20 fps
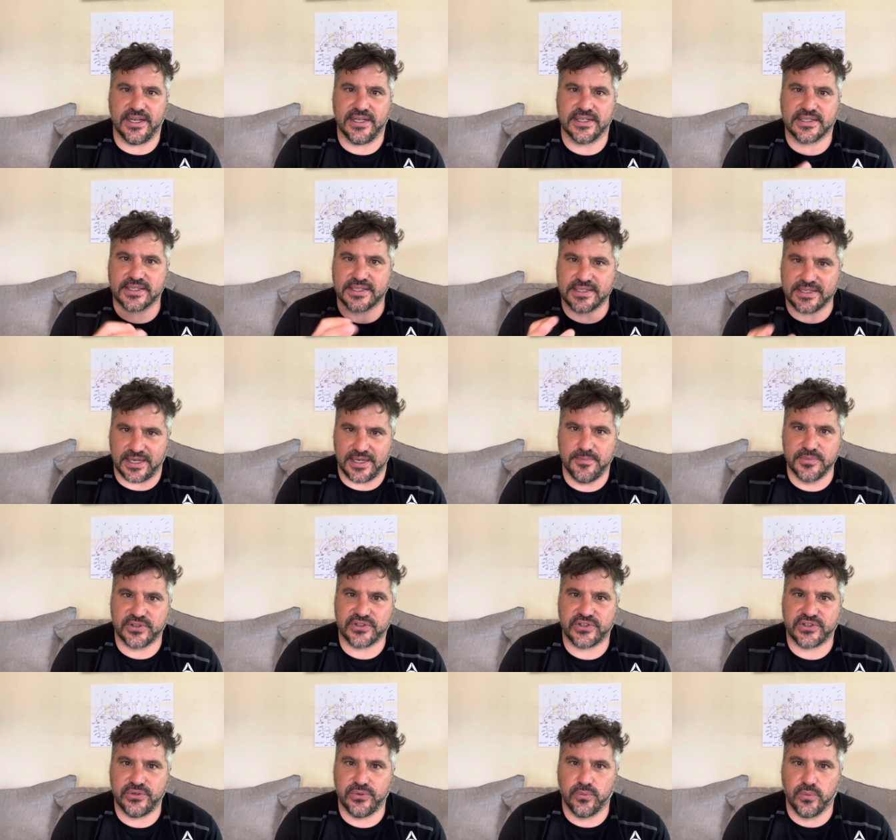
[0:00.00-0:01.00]
It
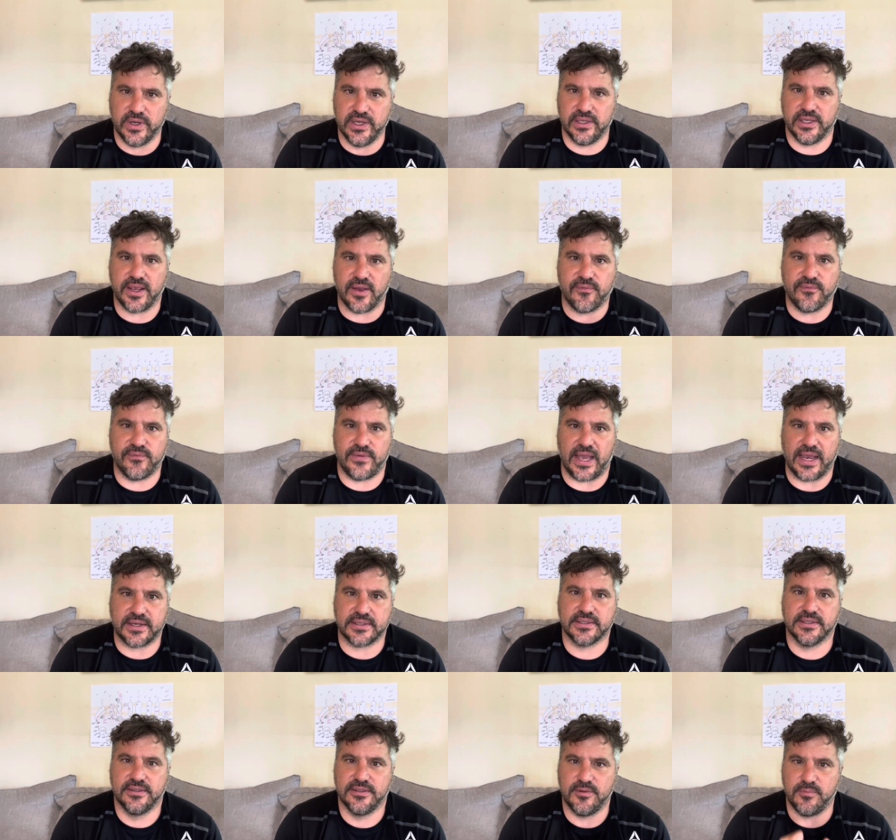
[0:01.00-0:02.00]
seems to really
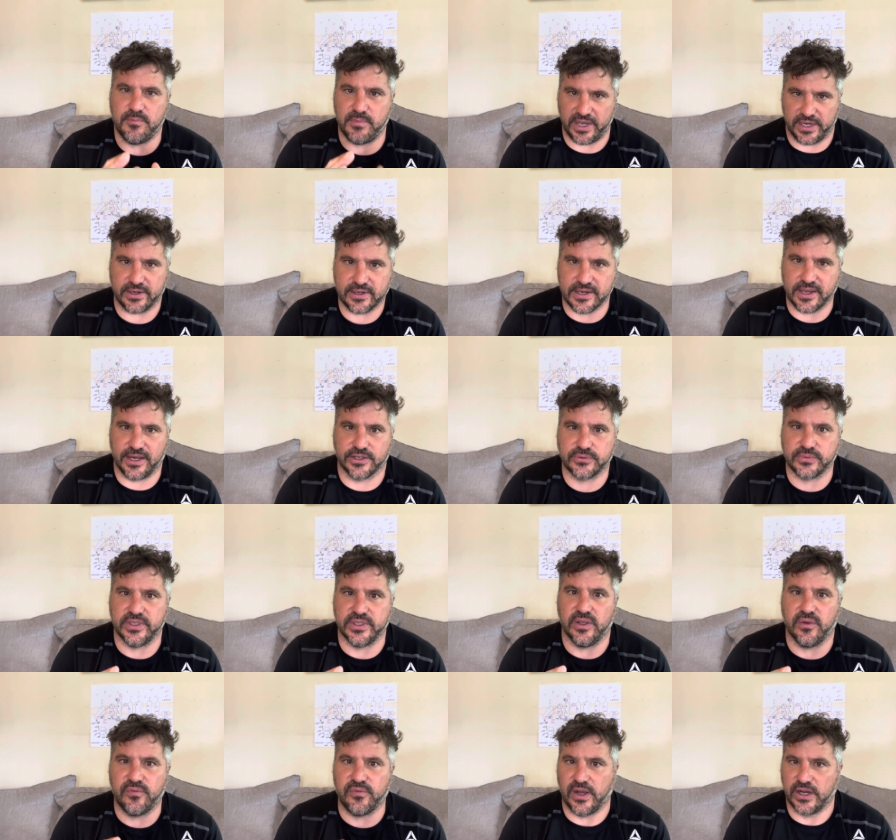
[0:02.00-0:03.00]
affect
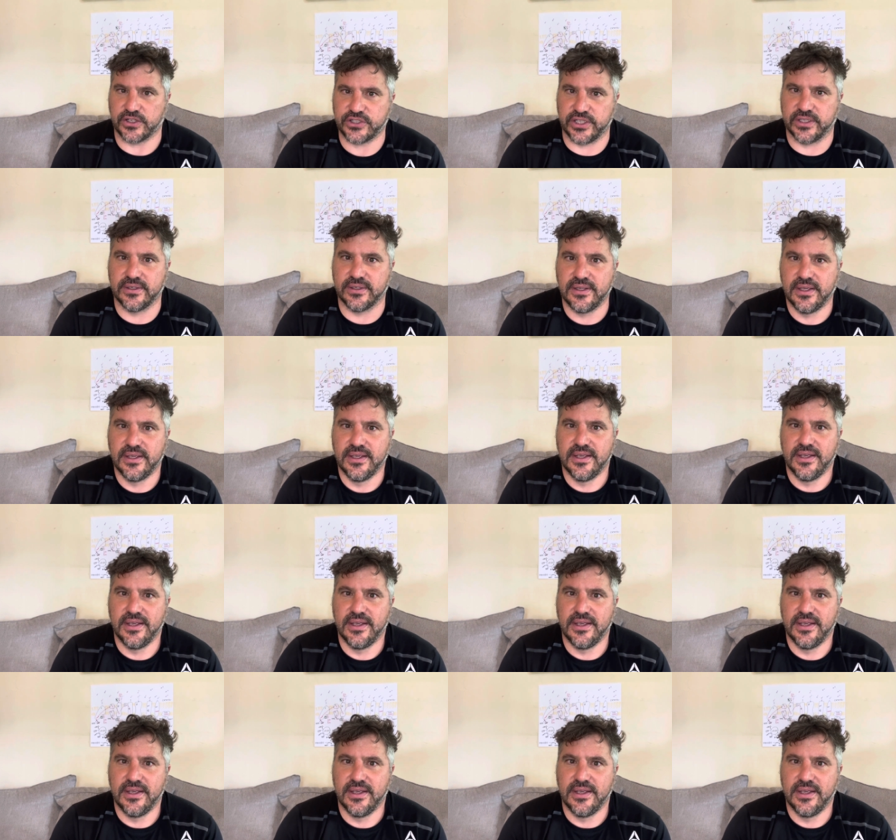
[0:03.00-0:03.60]
mitochondrial function.